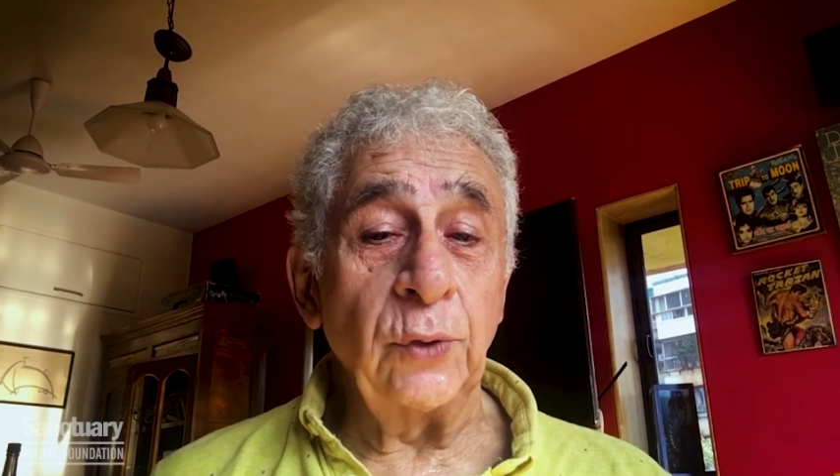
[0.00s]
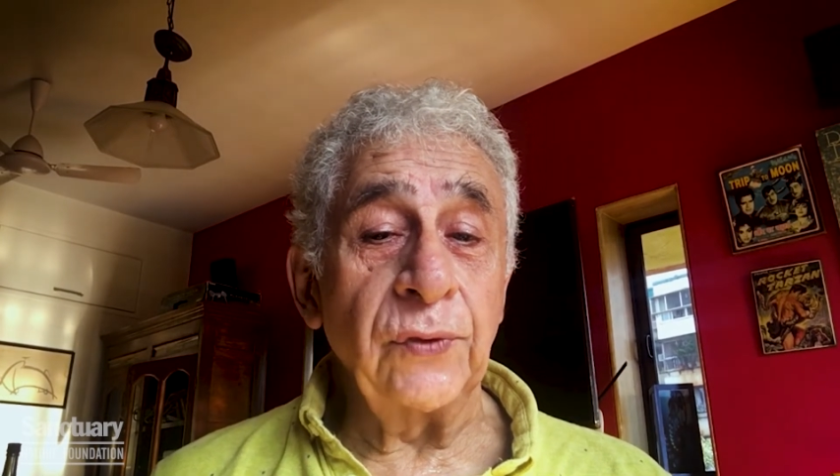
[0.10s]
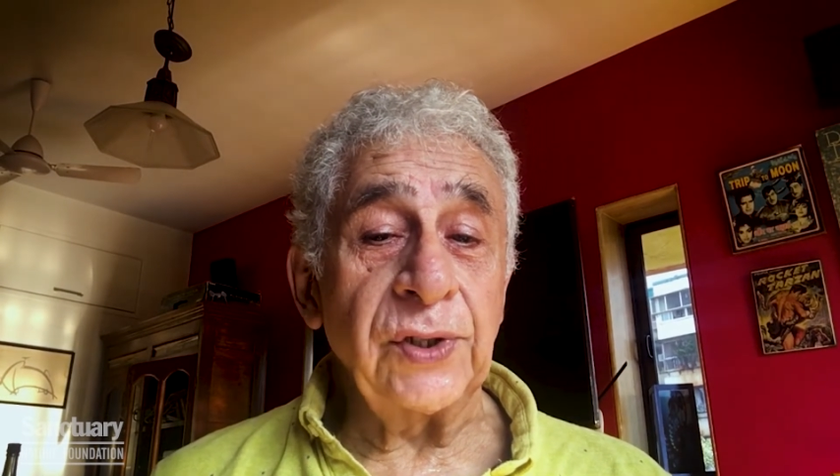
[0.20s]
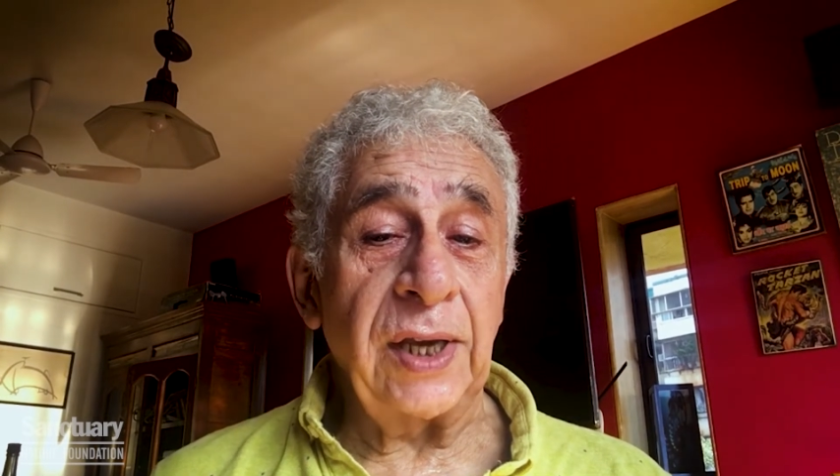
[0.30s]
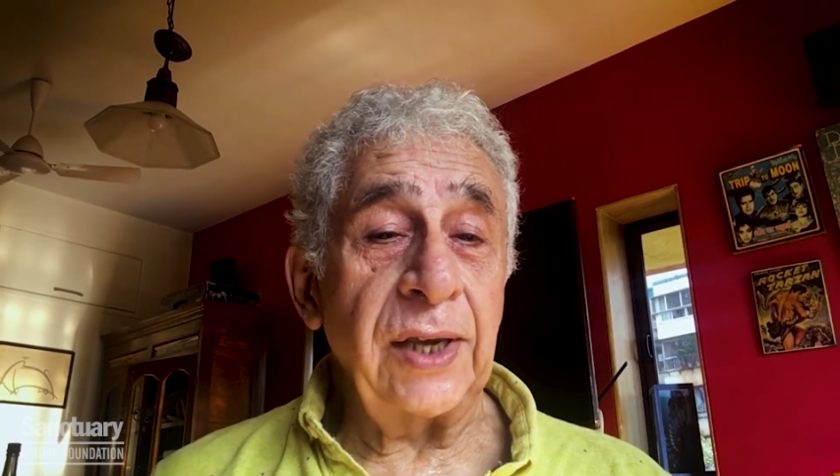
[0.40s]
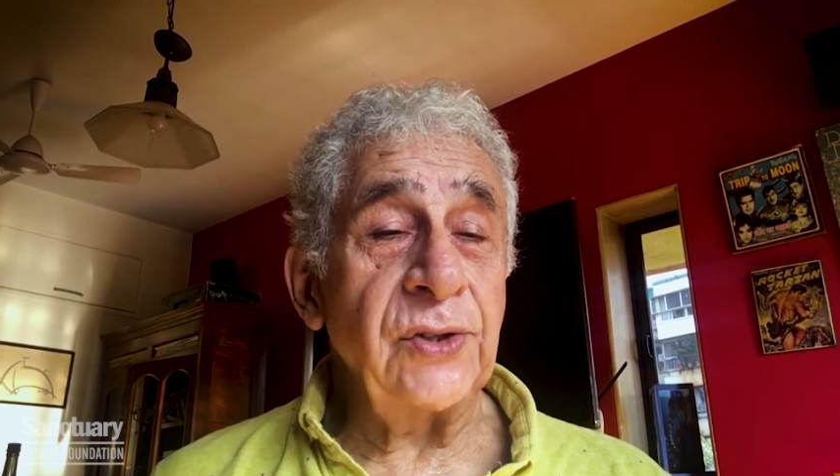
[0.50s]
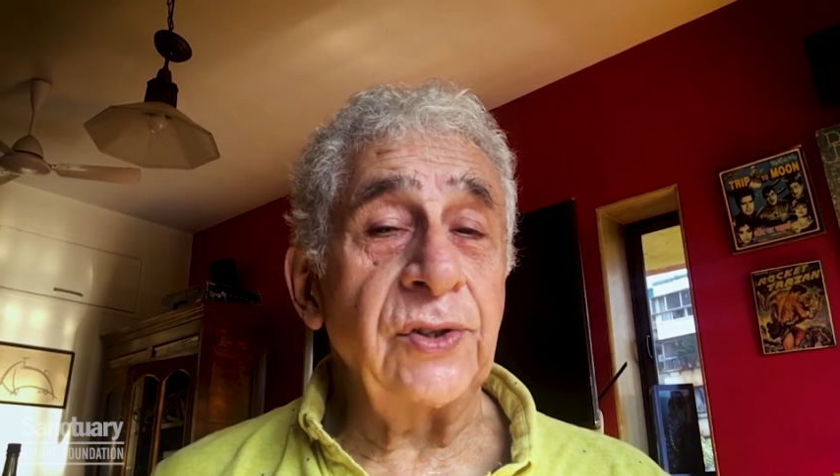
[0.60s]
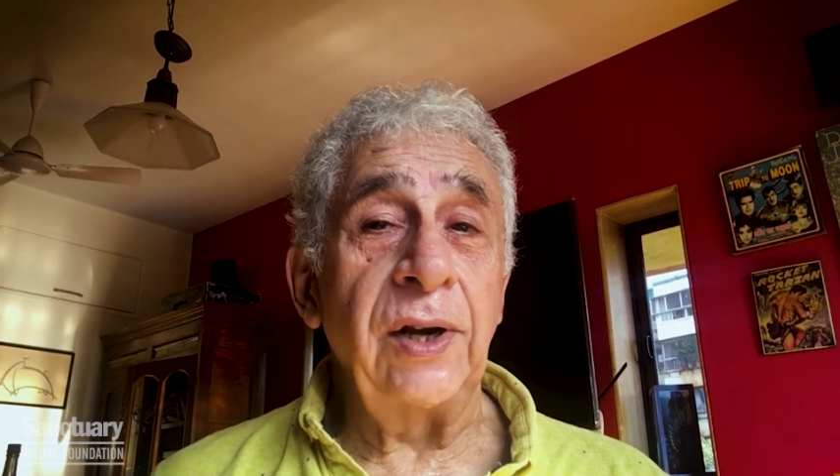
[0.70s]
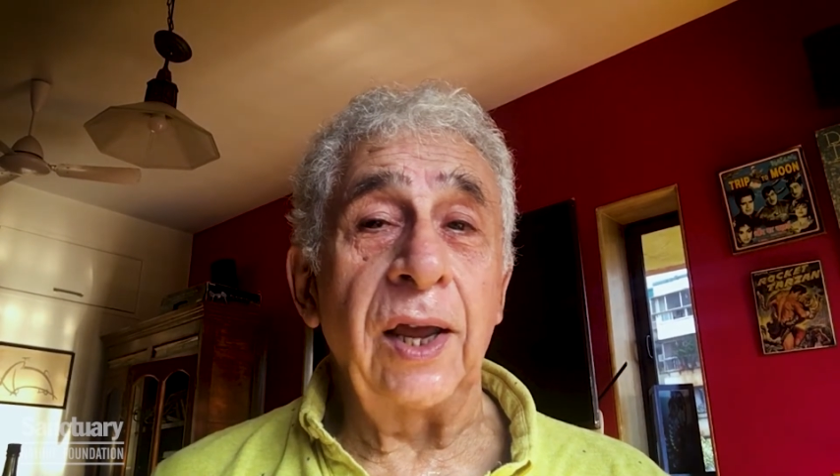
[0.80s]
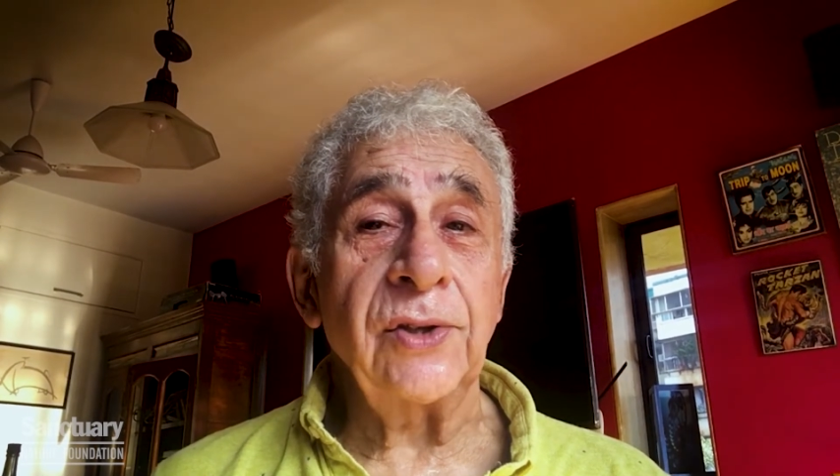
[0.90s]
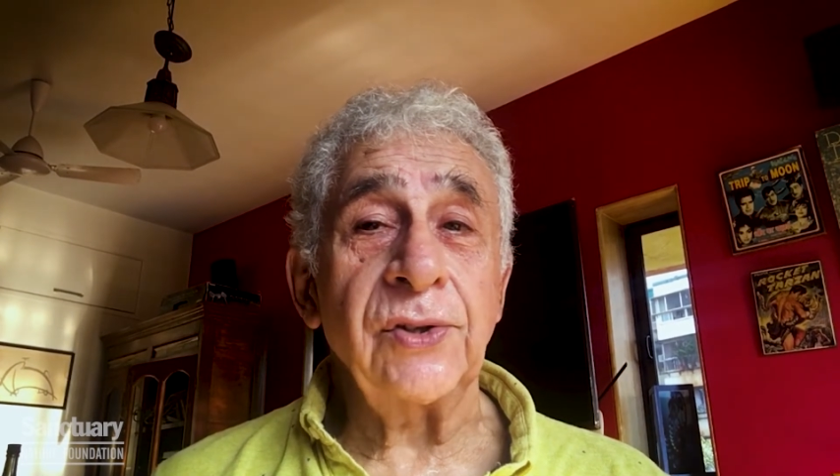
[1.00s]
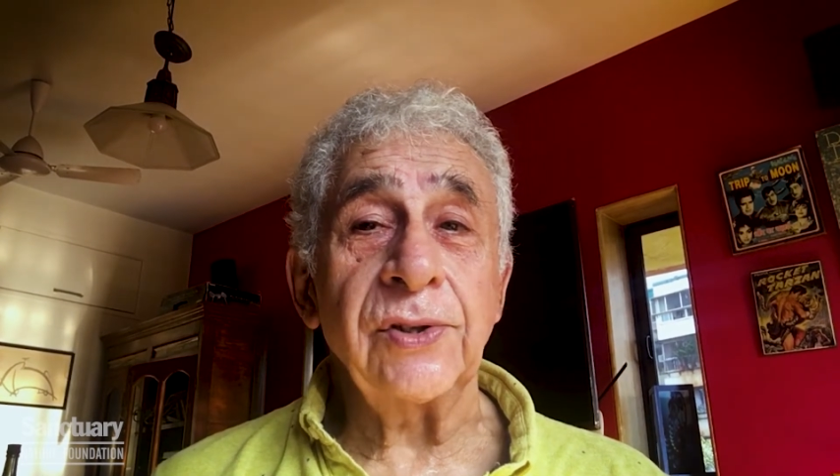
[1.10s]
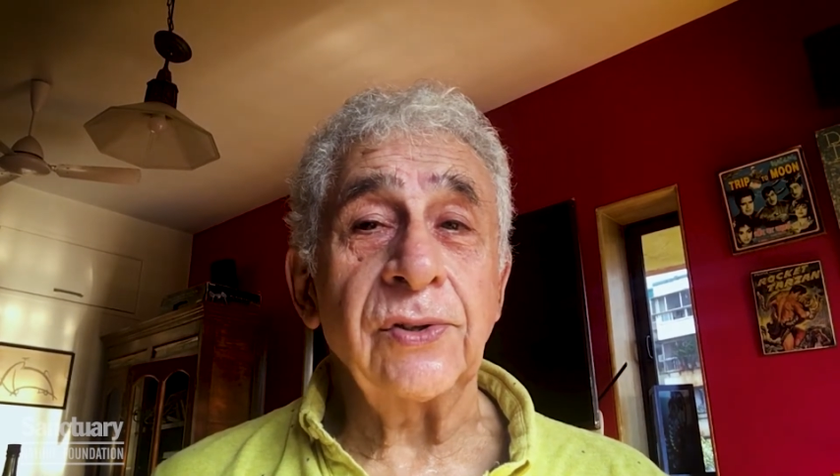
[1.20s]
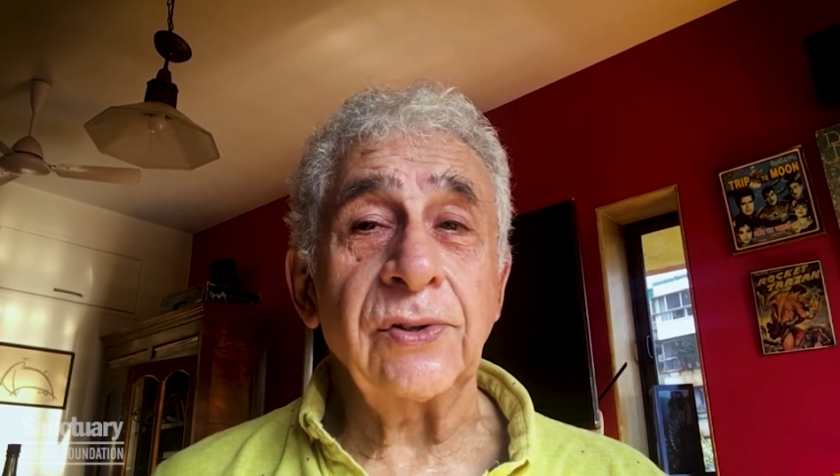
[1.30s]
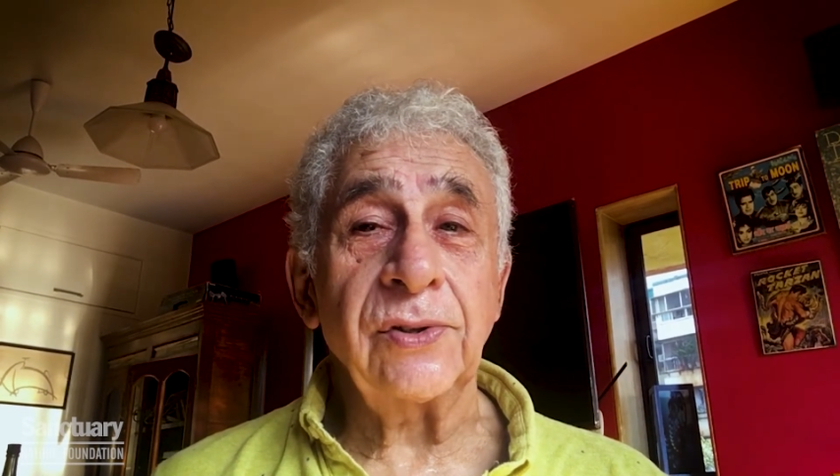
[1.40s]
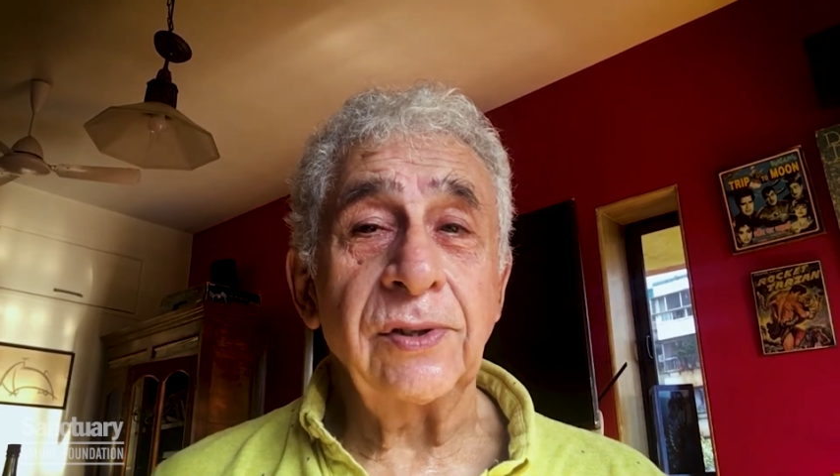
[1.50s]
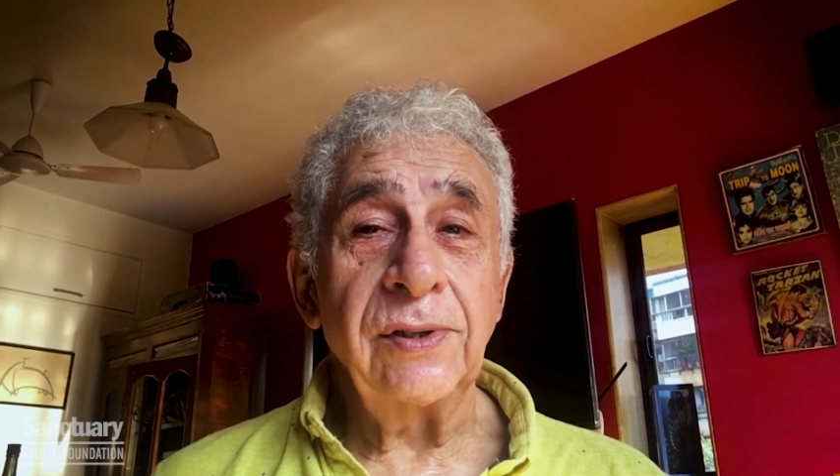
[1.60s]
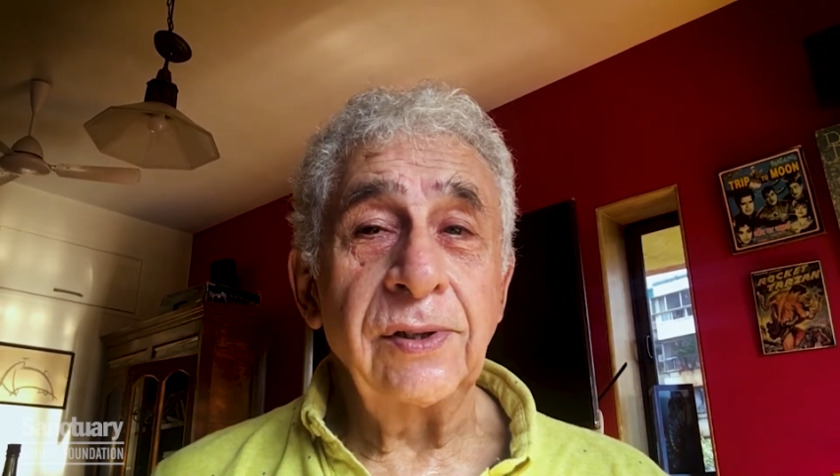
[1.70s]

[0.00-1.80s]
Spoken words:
oversized glasses.